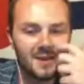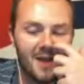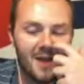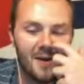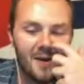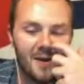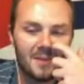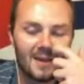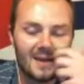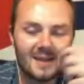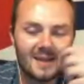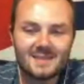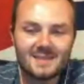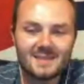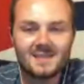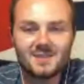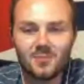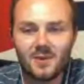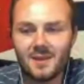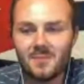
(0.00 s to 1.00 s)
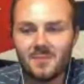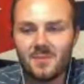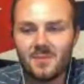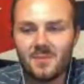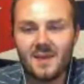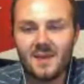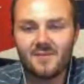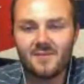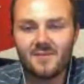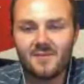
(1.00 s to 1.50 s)
No, I mean it's it's a
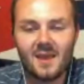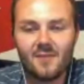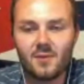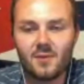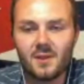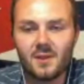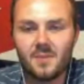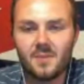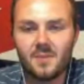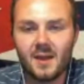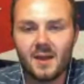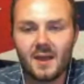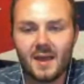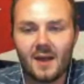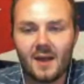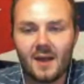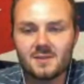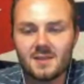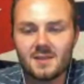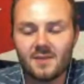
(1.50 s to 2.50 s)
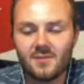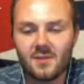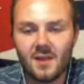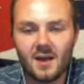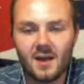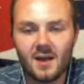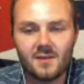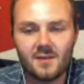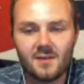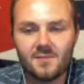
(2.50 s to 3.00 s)
really they've, they have really big
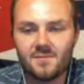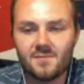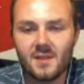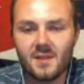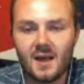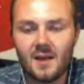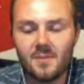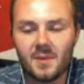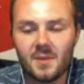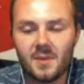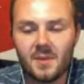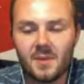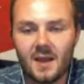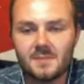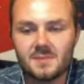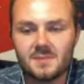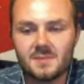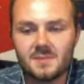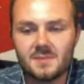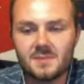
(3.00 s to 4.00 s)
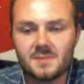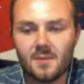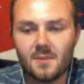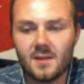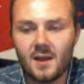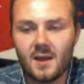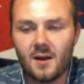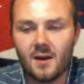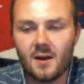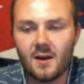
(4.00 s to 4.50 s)
accounts. They have a lot of a lot of big names that
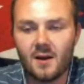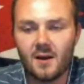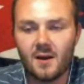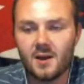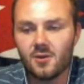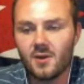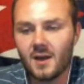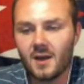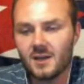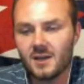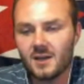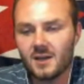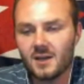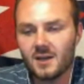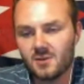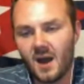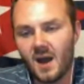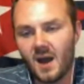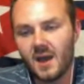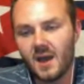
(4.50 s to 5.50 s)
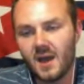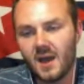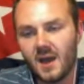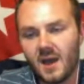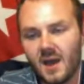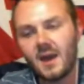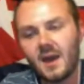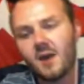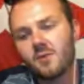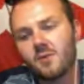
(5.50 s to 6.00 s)
come in there. I know you guys are a
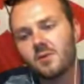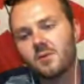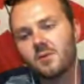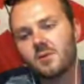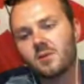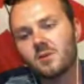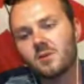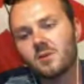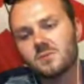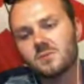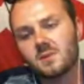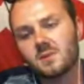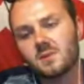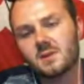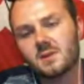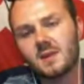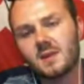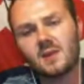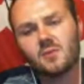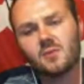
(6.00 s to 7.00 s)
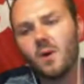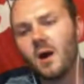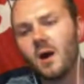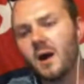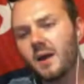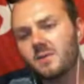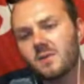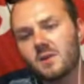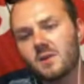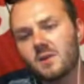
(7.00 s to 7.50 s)
Viaje account. You're closer to
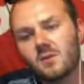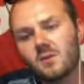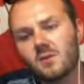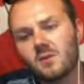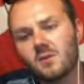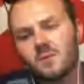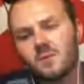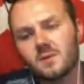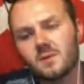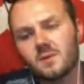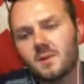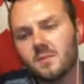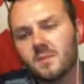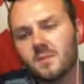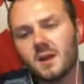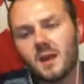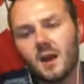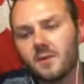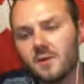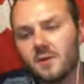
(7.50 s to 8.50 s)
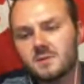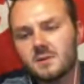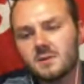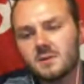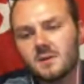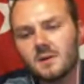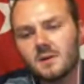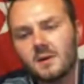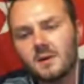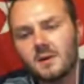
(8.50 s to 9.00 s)
Tatuaje too, and, and many
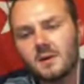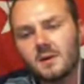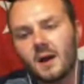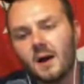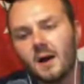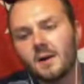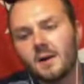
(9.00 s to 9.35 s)
others.